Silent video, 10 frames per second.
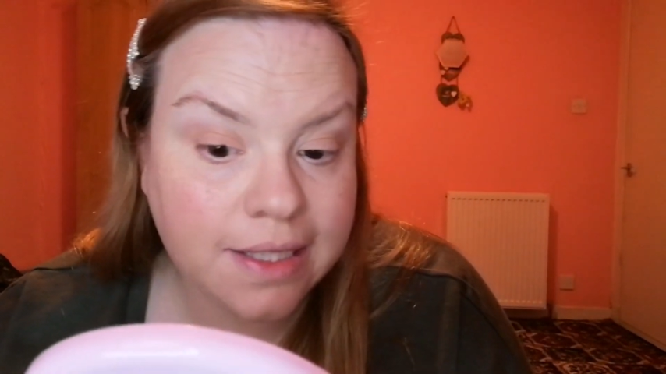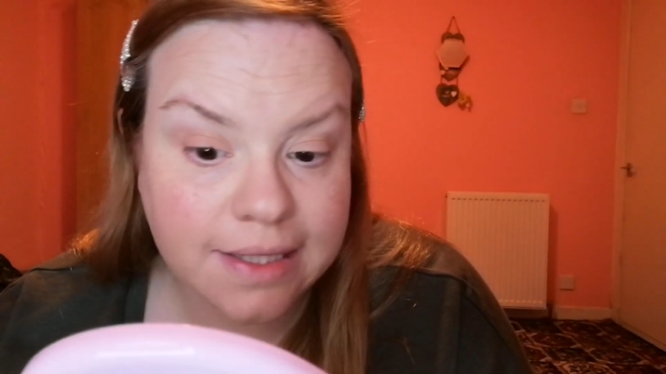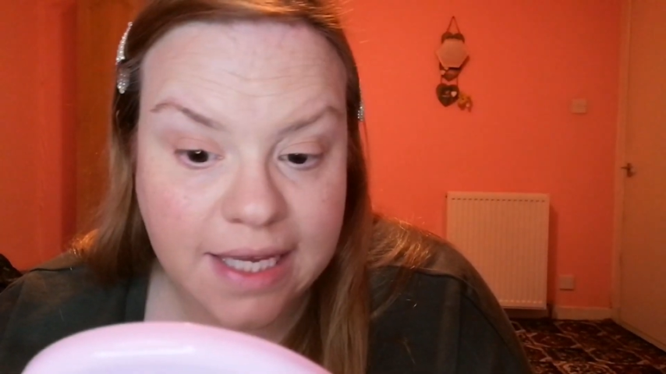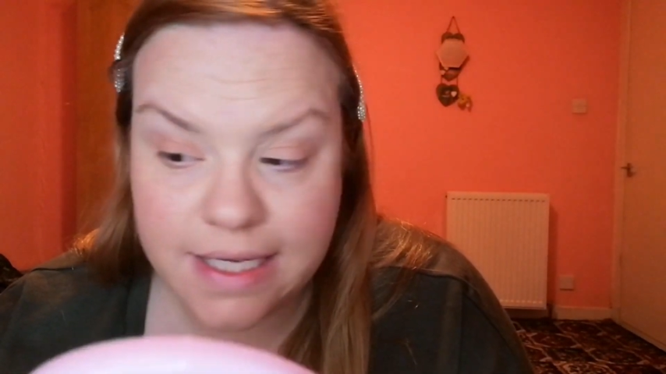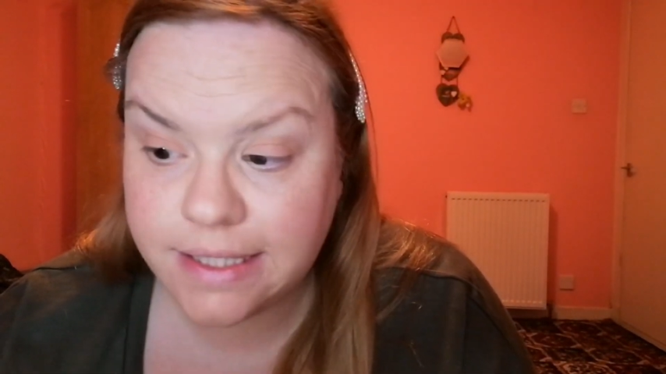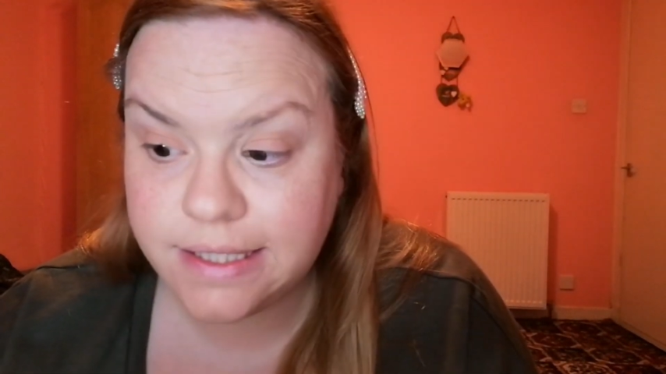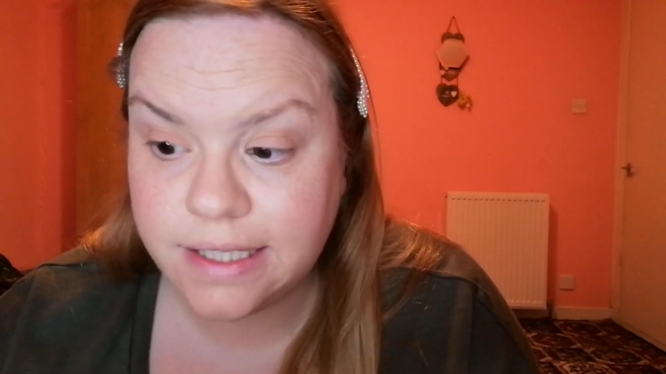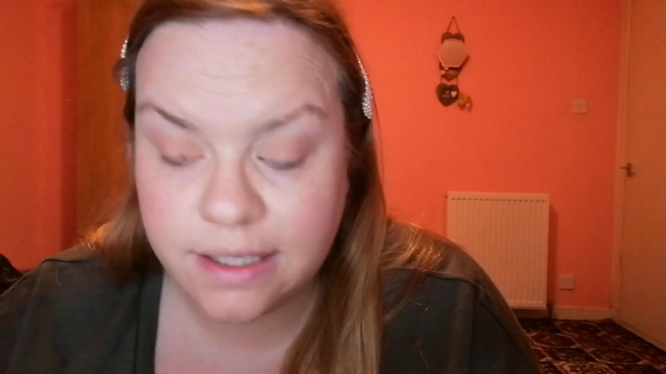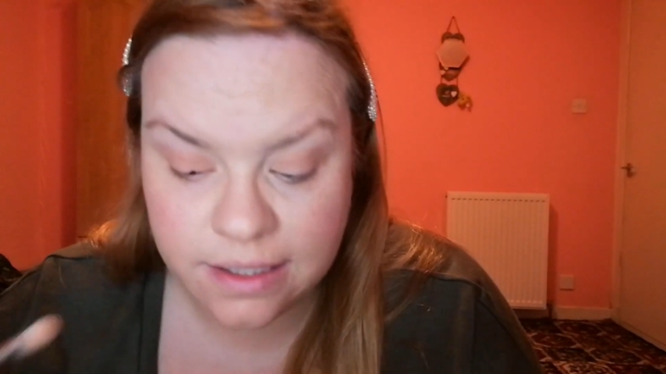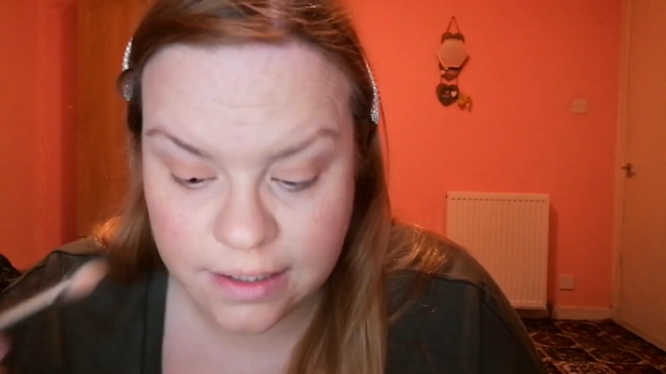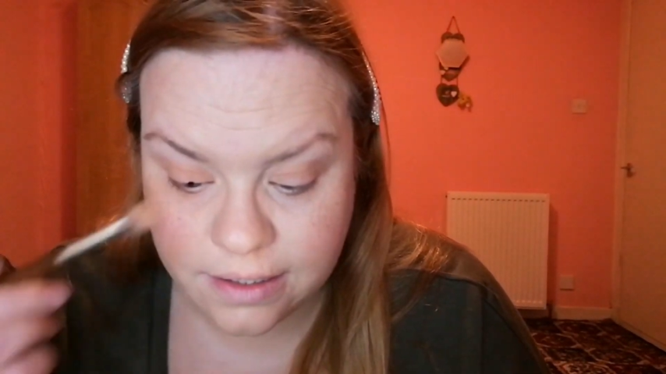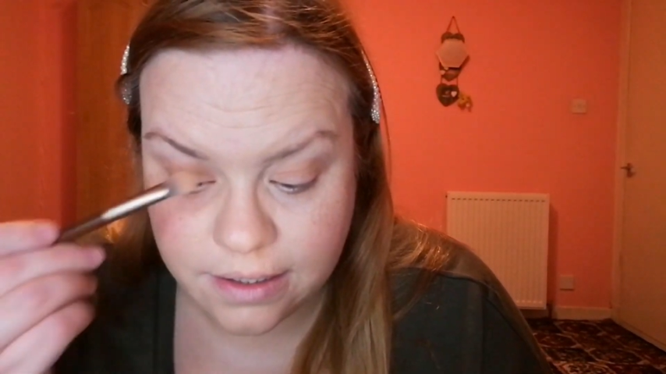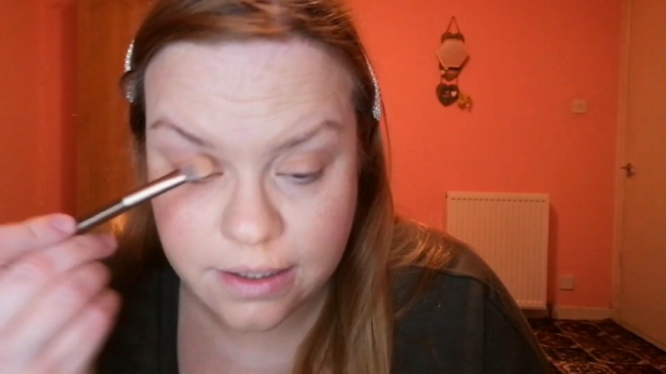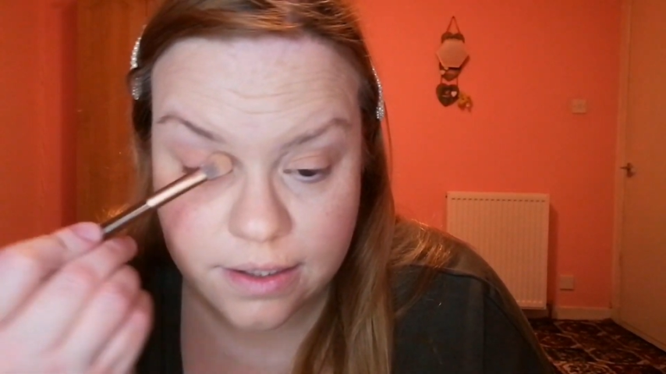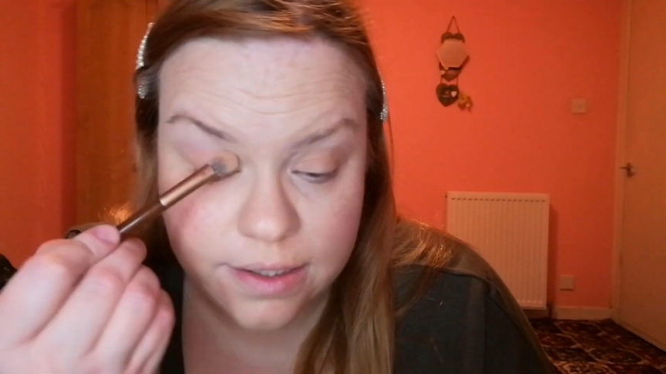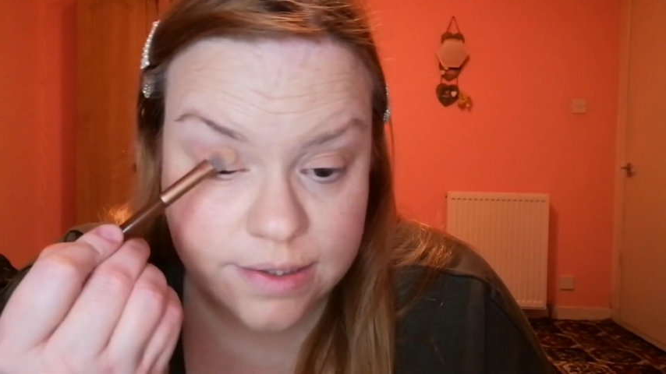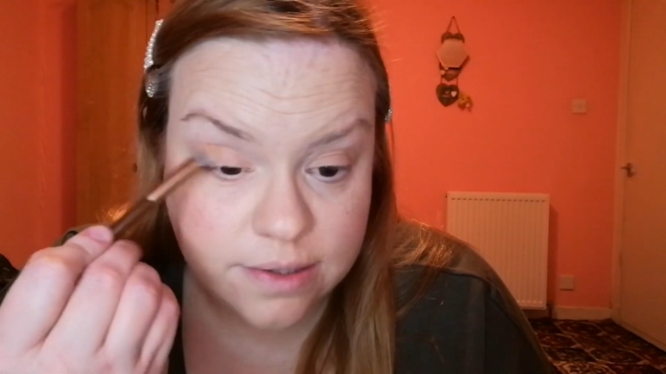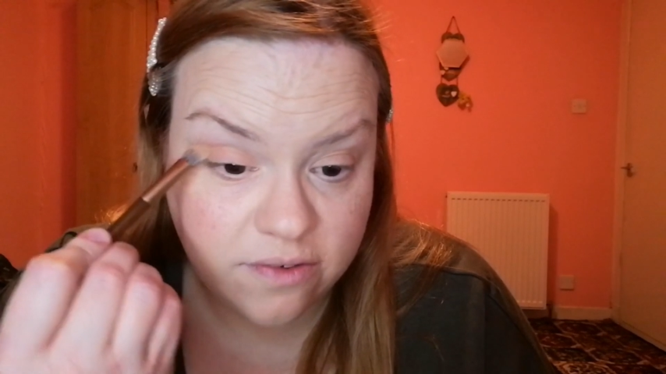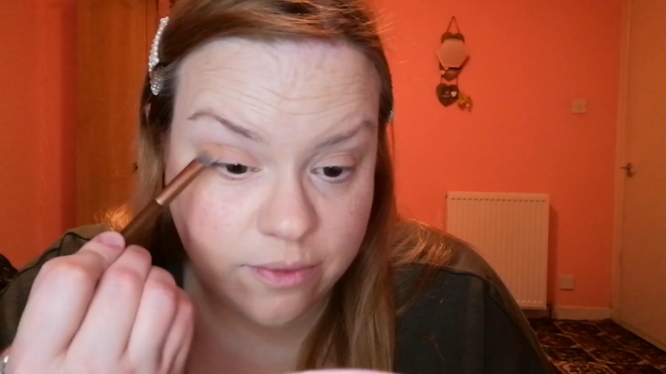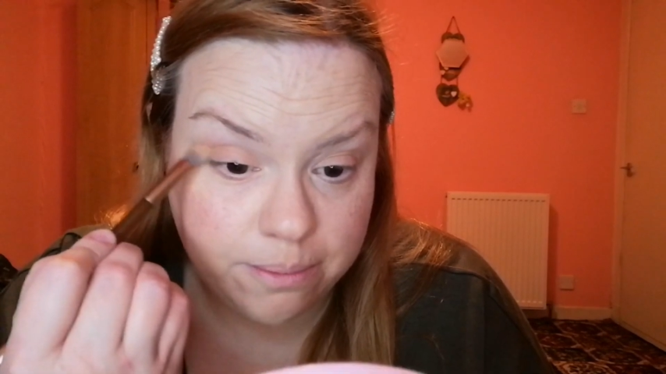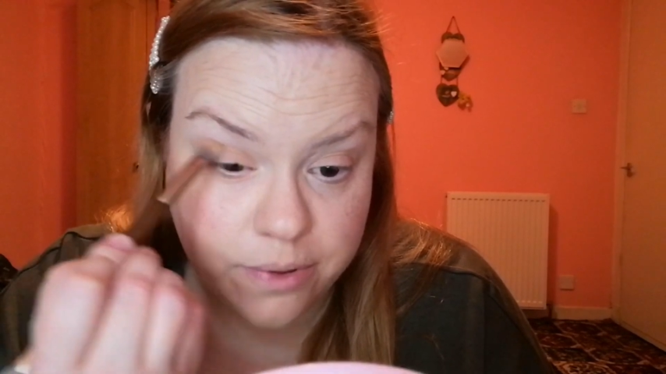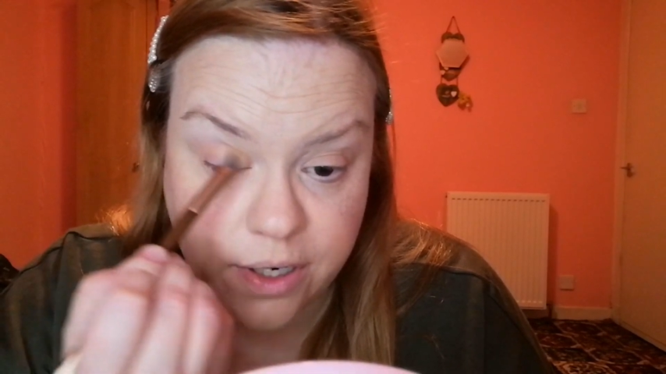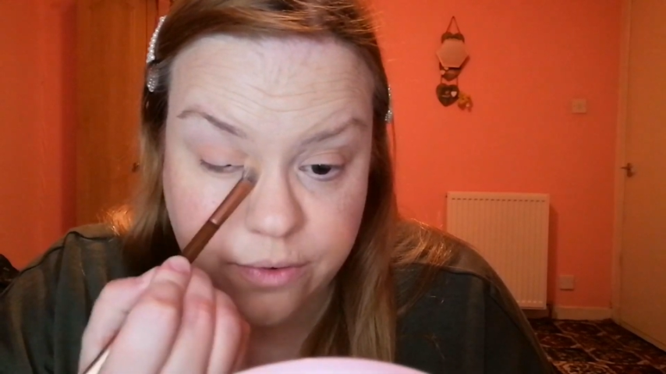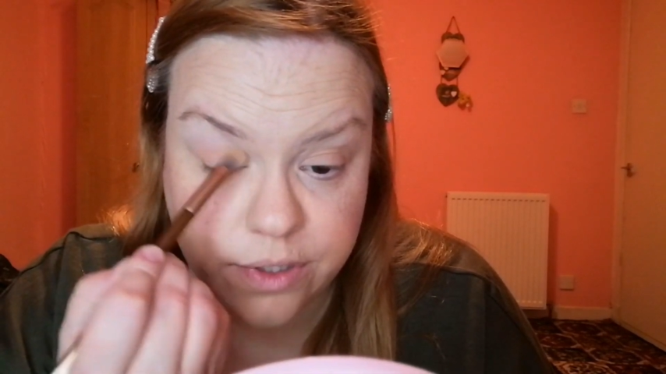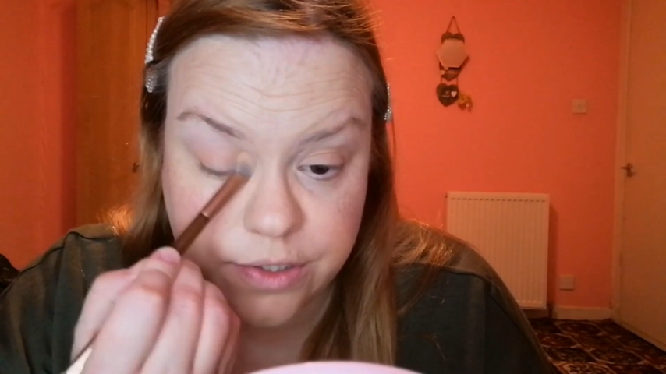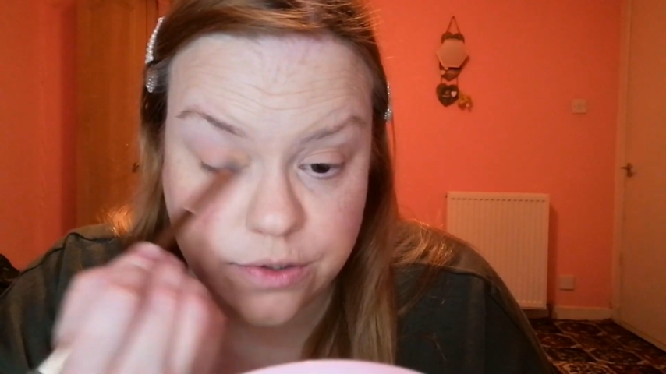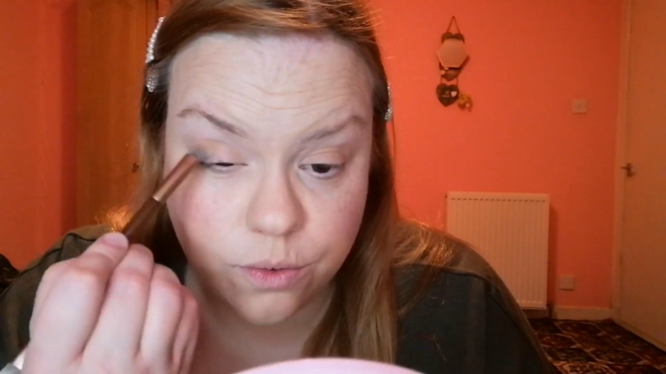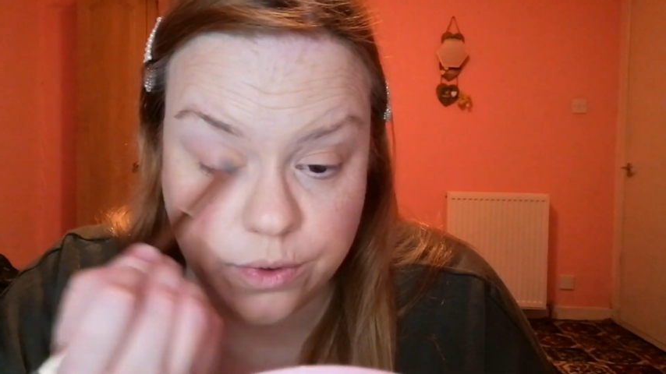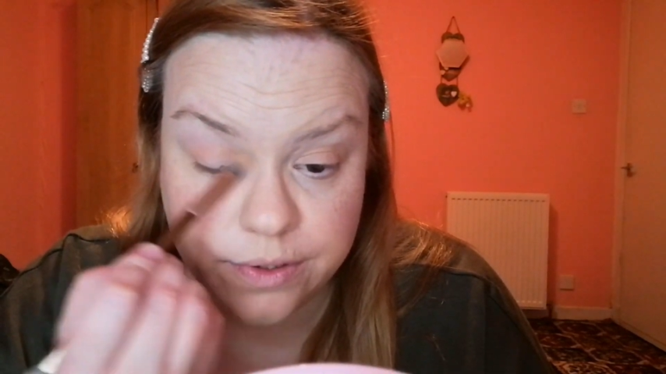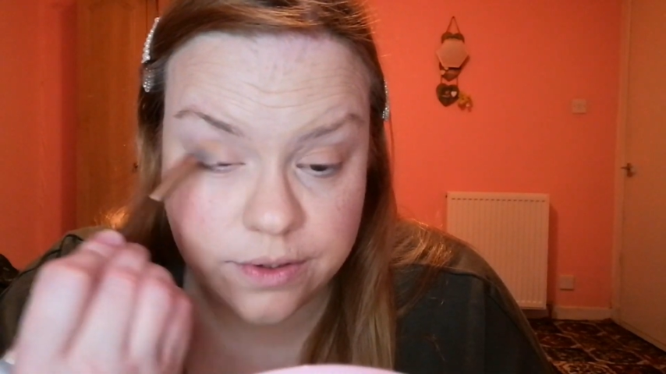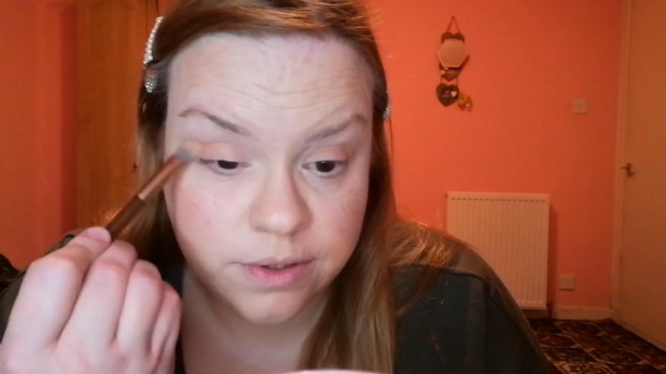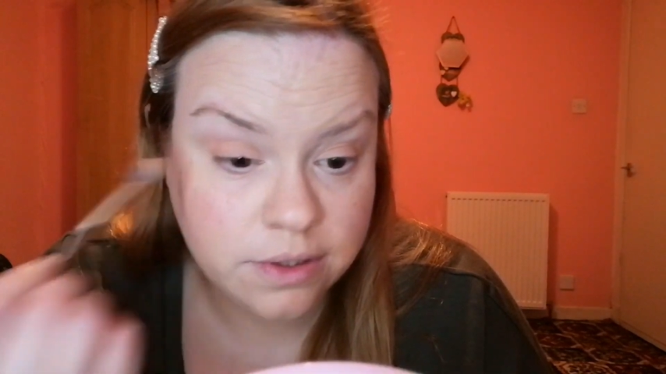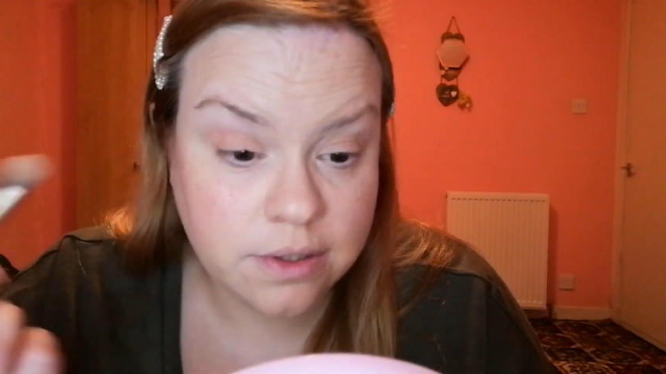light sort of browny tone.